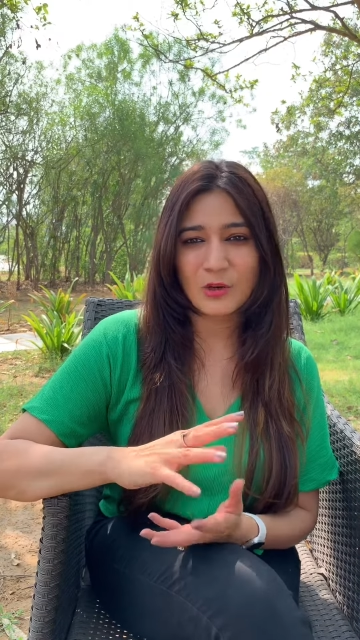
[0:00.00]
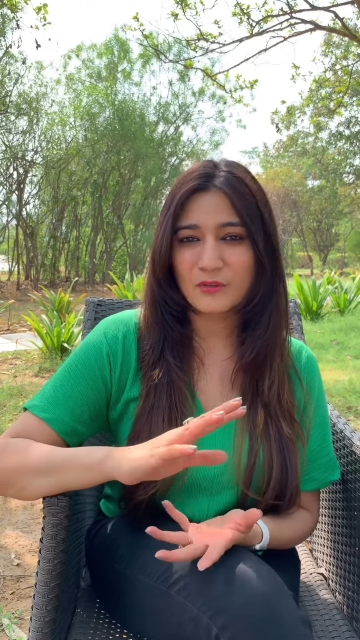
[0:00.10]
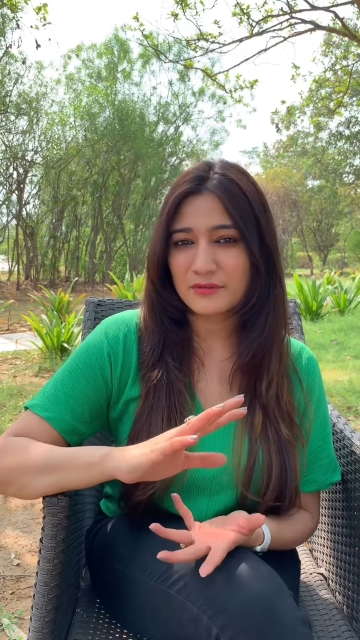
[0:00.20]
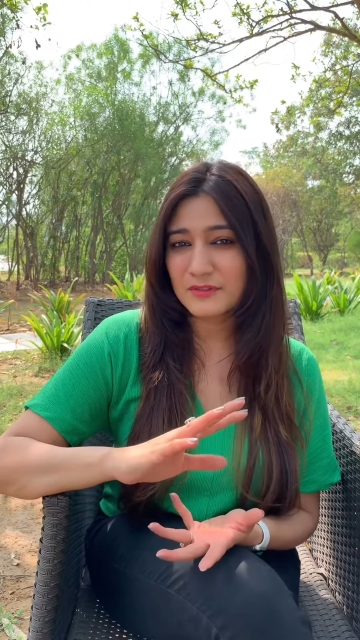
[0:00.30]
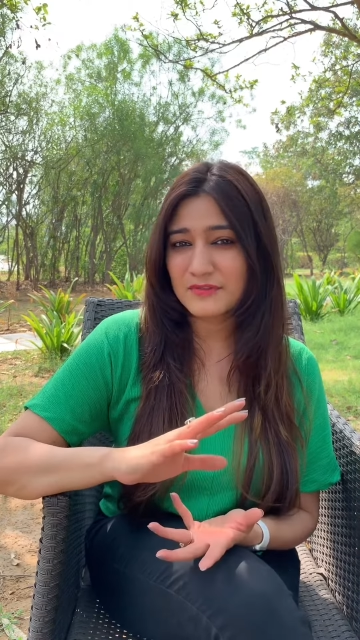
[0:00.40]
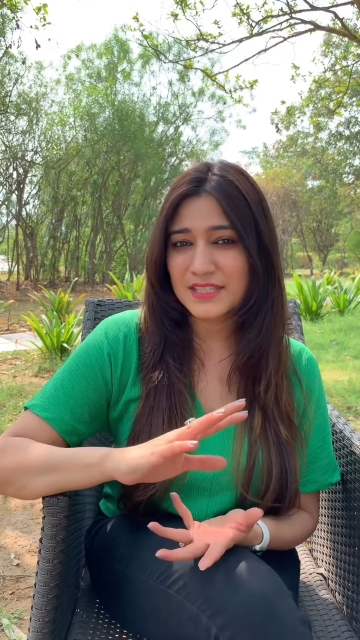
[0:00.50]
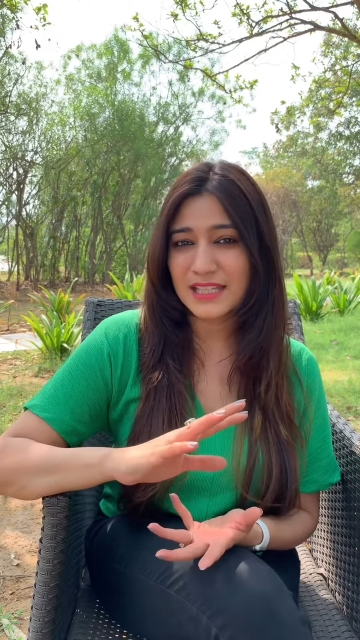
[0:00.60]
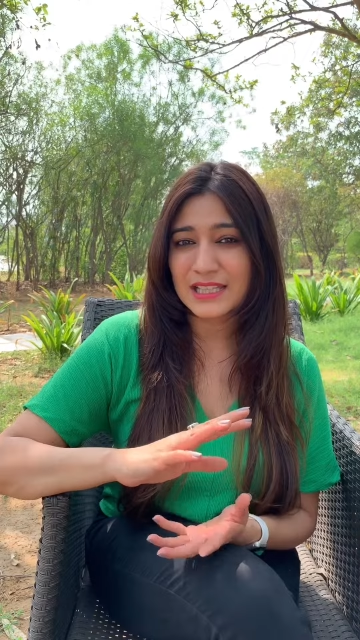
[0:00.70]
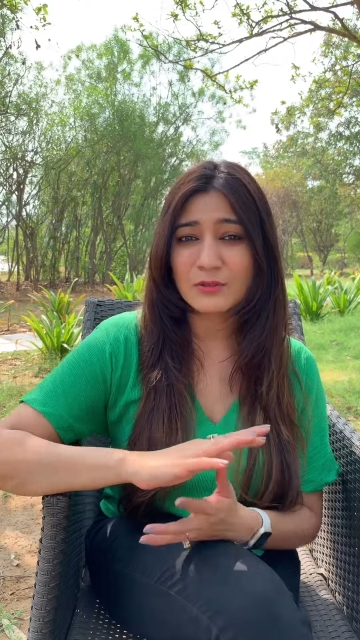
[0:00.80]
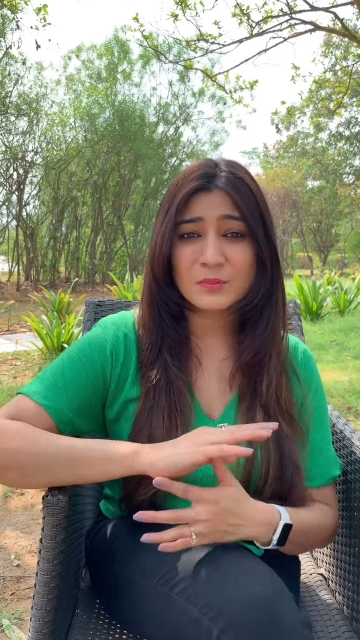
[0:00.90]
or 50.
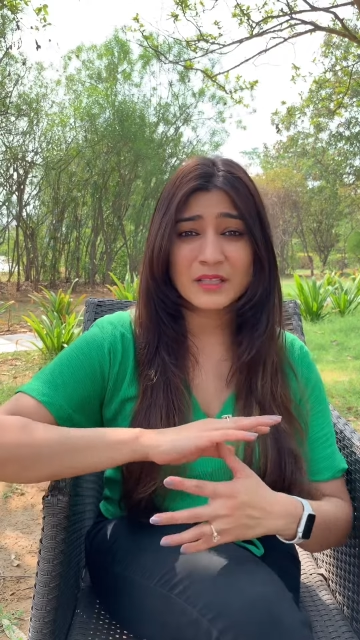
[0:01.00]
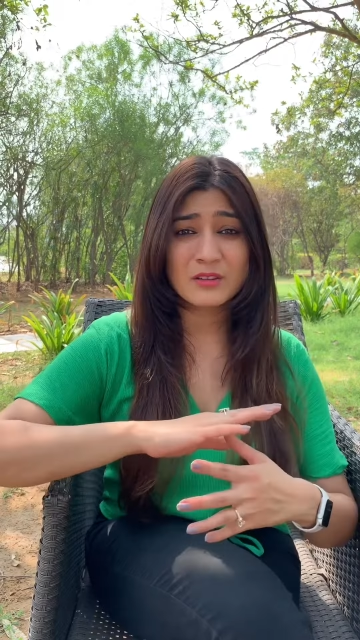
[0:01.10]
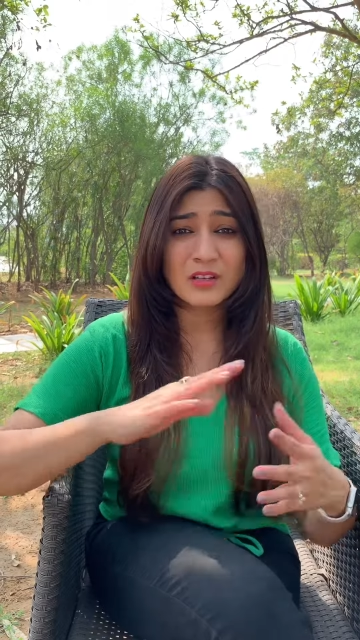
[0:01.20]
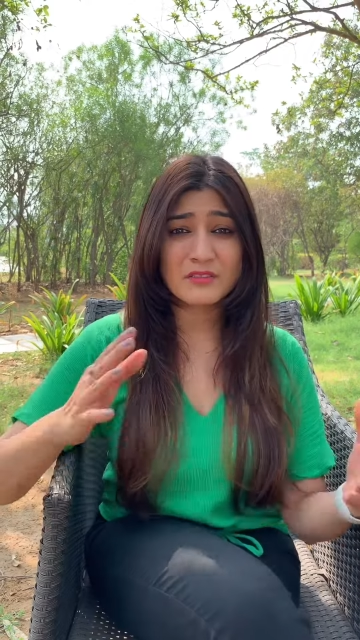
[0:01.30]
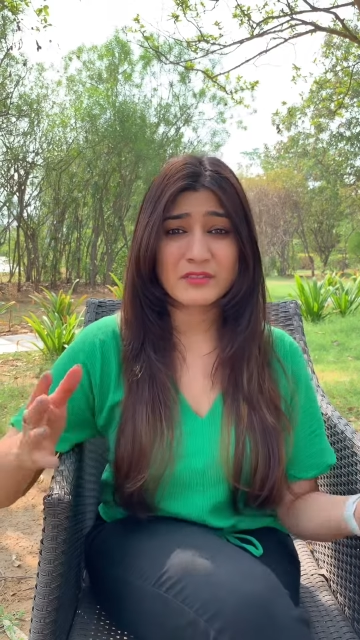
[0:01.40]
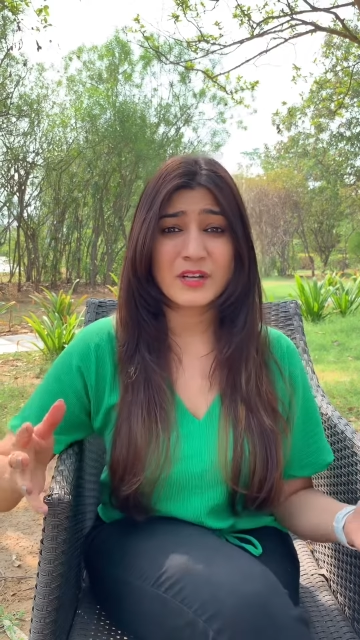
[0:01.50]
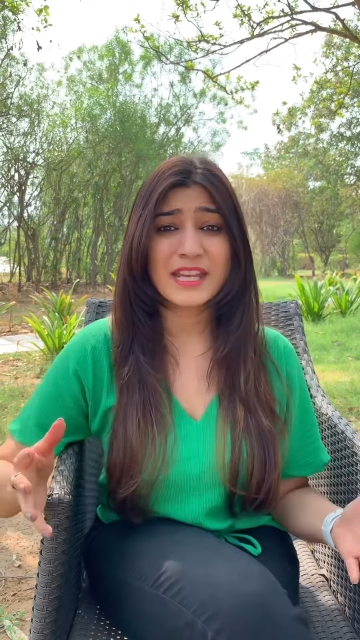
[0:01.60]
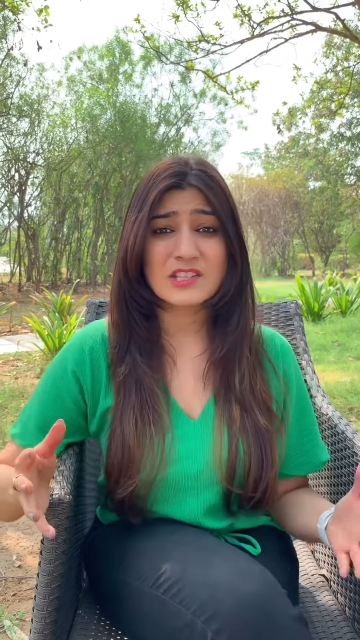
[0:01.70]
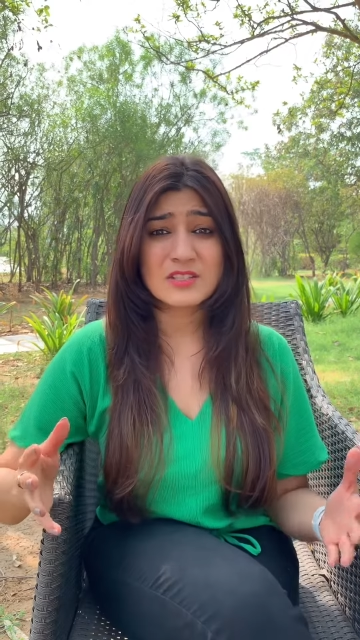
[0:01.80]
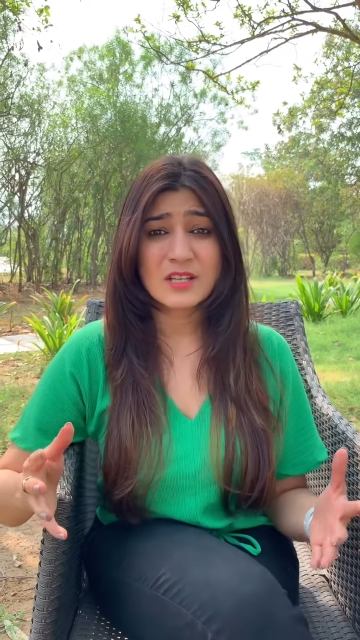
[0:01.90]
There will be a lot of
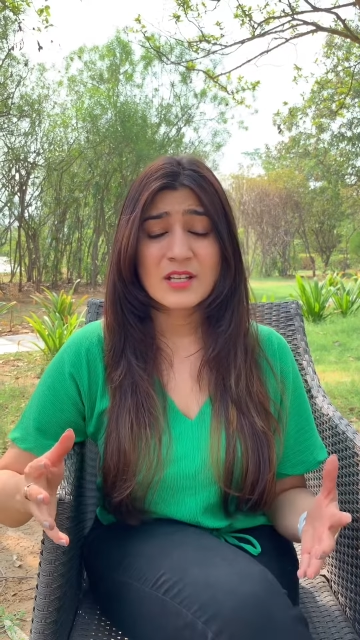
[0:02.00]
range.